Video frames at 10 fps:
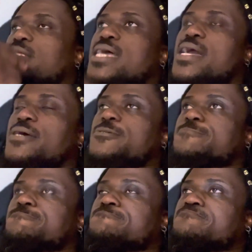Now,
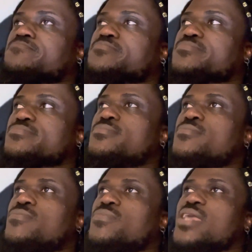
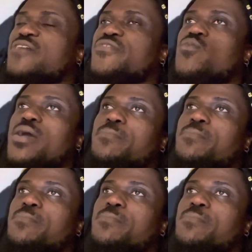I think where